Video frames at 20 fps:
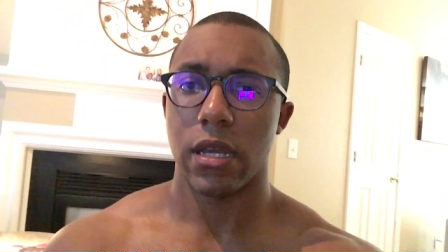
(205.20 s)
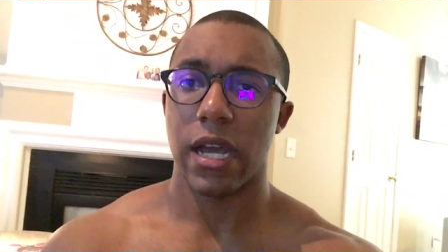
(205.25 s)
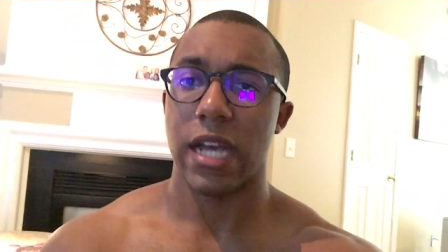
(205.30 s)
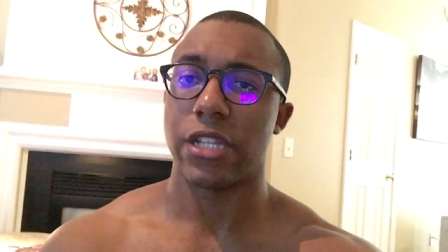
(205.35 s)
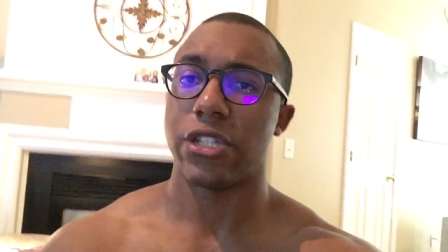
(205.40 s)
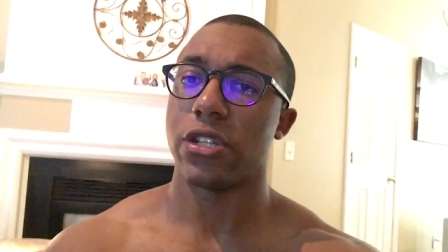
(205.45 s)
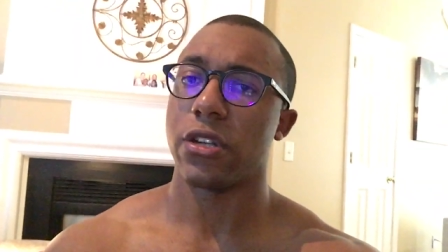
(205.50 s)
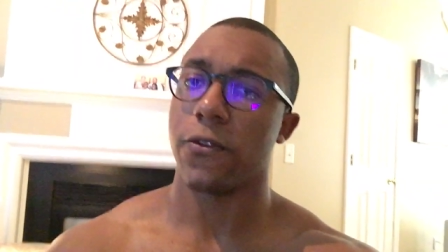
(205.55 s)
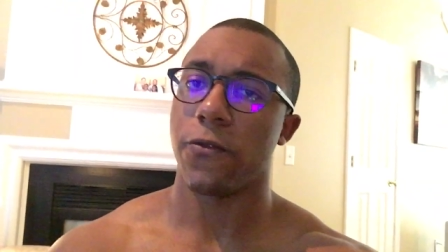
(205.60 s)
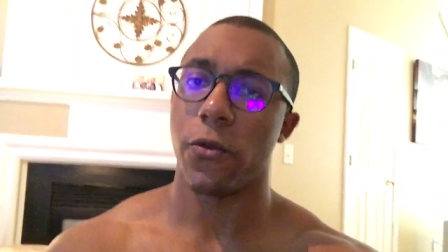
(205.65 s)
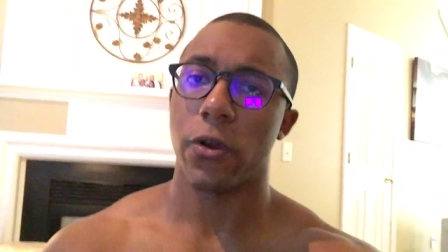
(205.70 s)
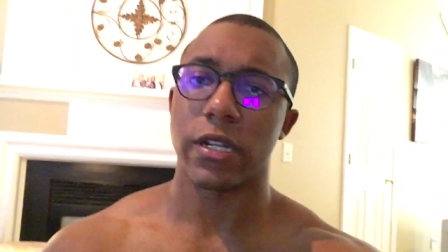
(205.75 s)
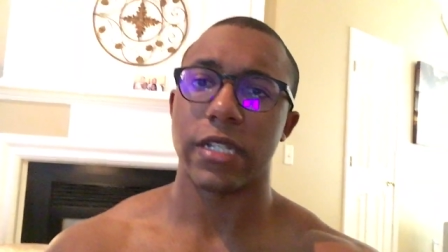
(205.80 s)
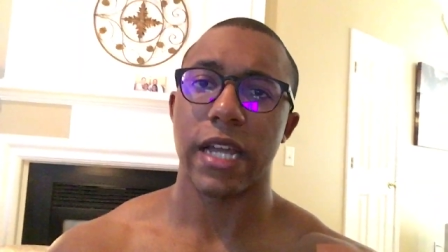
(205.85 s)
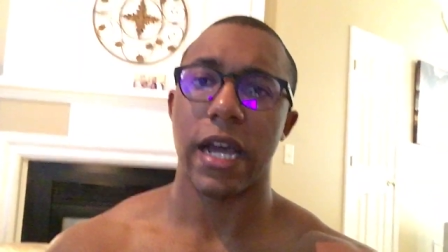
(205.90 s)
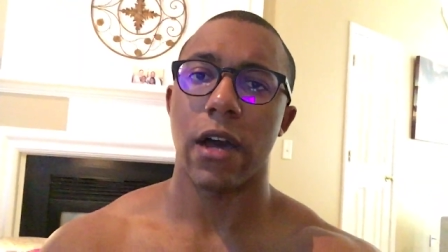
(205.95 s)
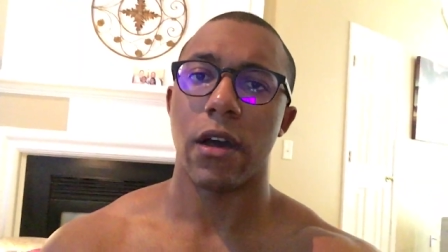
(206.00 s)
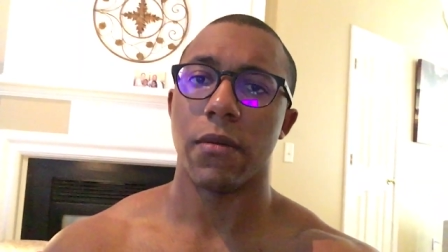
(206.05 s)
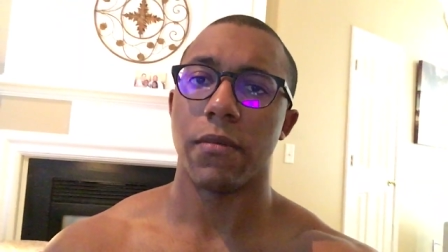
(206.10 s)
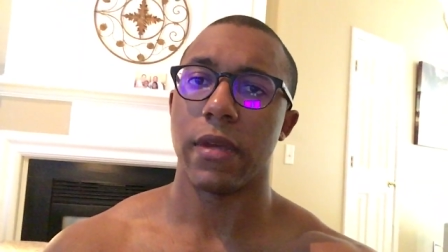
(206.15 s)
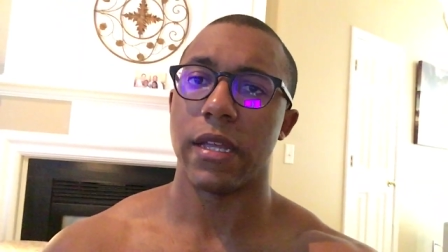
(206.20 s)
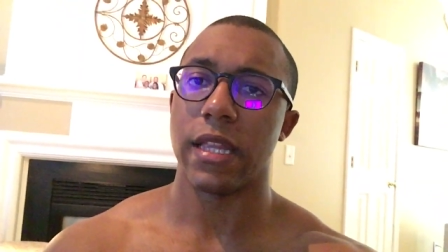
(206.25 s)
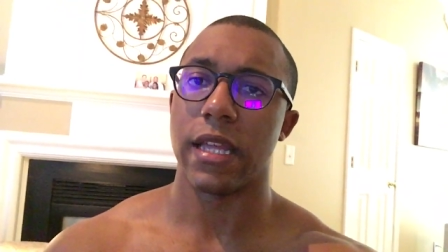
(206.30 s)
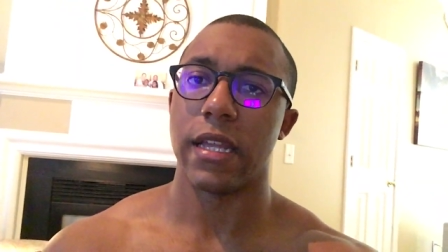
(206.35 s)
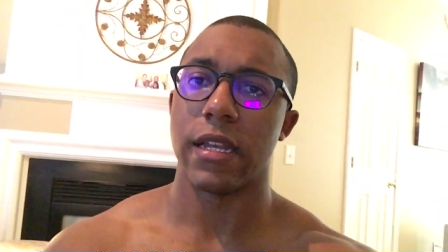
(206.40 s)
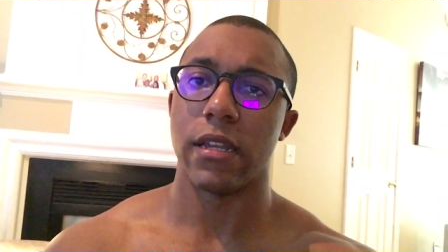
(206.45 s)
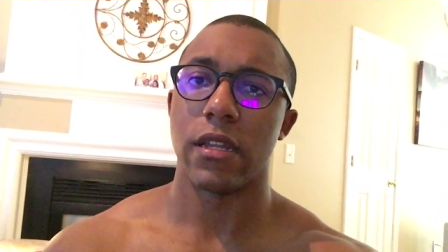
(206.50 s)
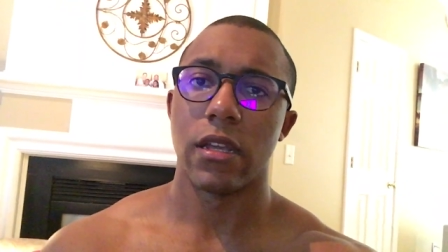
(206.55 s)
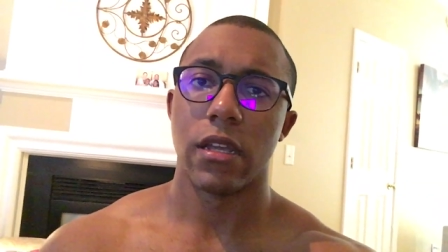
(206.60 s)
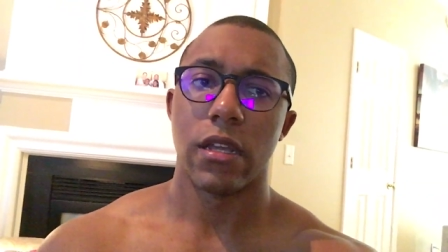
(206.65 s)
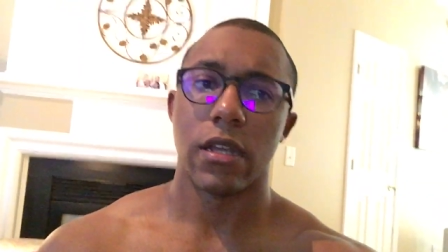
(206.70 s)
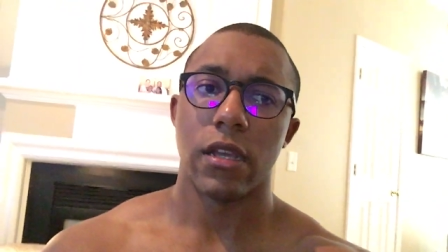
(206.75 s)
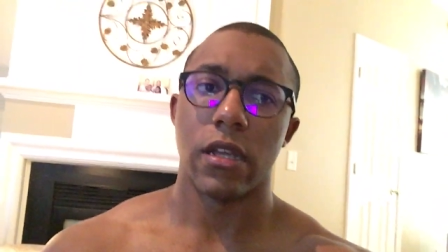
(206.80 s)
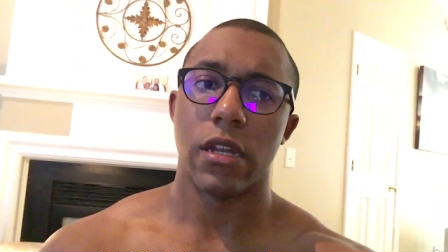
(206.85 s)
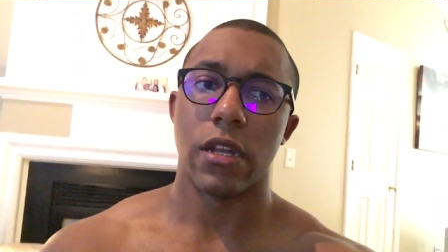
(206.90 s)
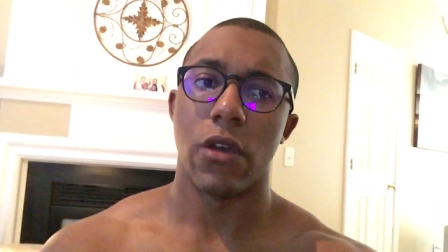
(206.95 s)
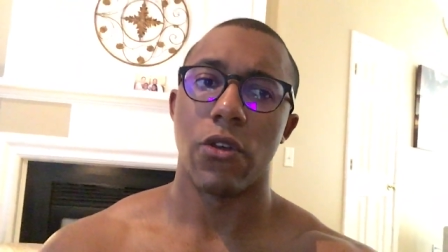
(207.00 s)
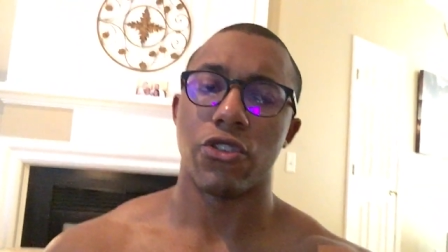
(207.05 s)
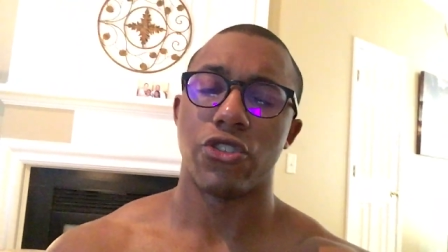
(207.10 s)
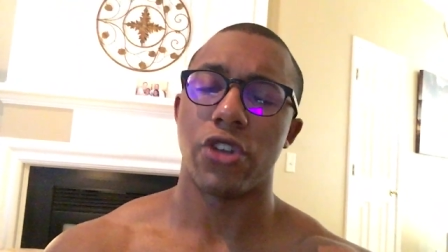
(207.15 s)
I should have worked out. And then,
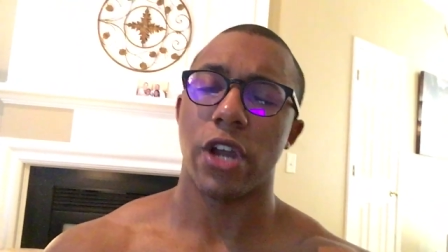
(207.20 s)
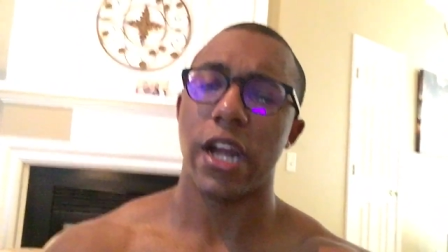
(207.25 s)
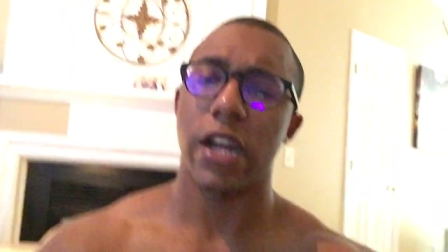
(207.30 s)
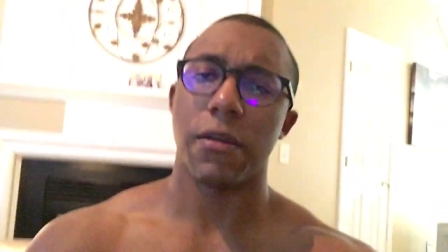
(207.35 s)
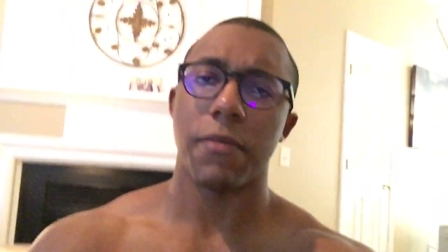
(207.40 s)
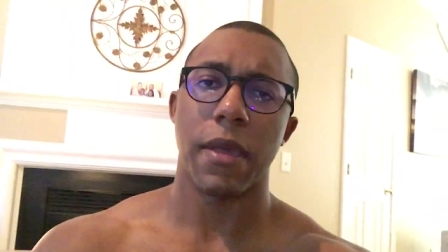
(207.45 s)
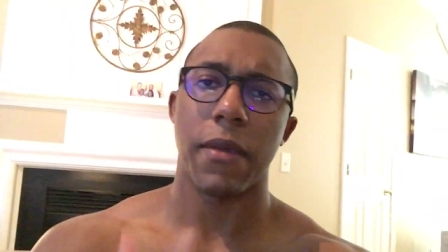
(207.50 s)
a trainer,